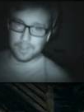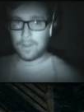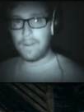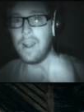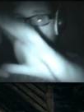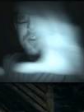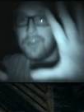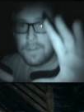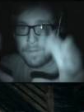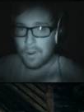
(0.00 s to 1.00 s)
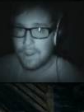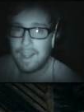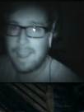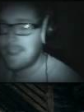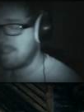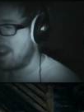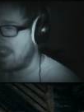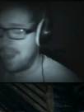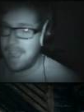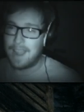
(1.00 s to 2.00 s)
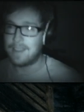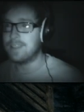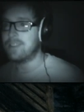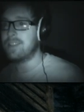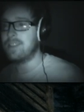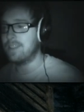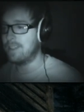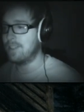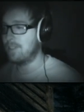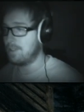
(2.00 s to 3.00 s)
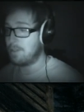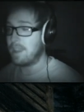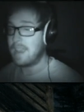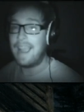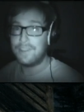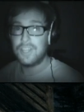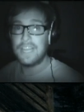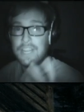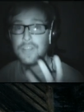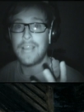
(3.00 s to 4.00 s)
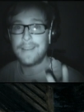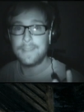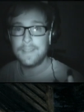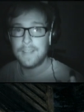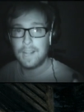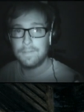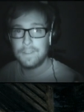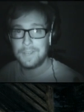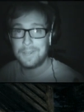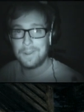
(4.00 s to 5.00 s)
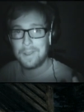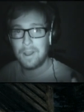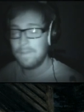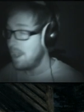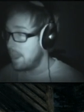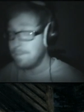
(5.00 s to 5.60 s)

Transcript: sort of lunged for it like that, and the thing actually shat itself as it took off.